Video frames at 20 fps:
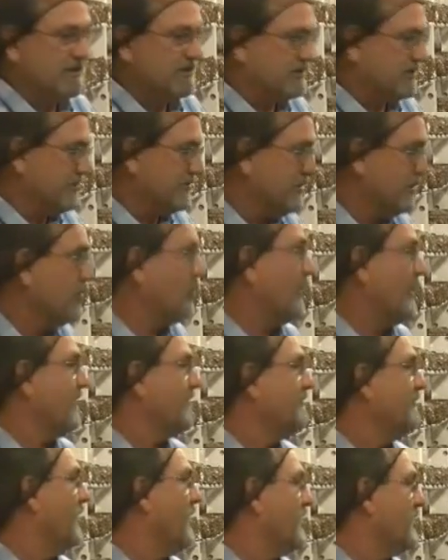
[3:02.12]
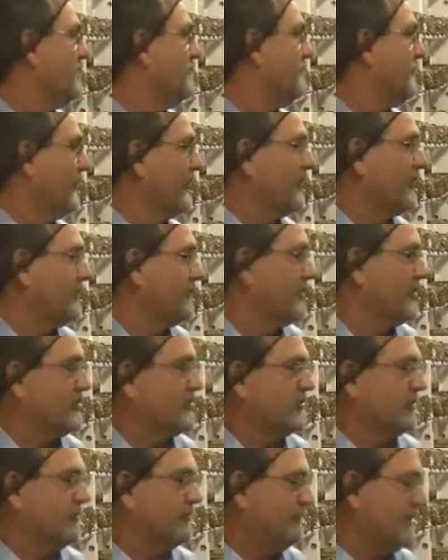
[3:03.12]
So we do quite a volume for the
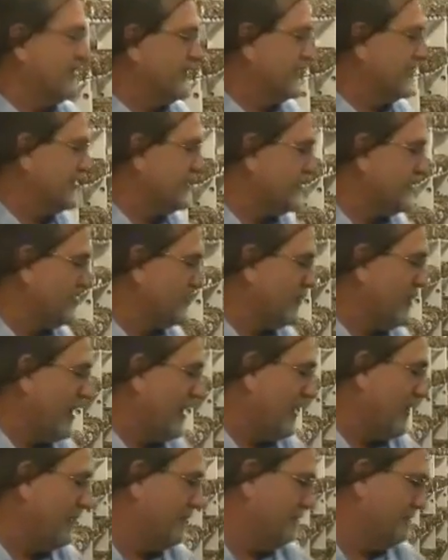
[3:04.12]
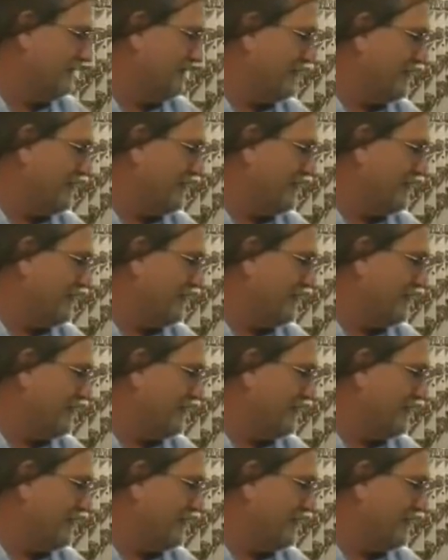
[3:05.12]
commercial business as well.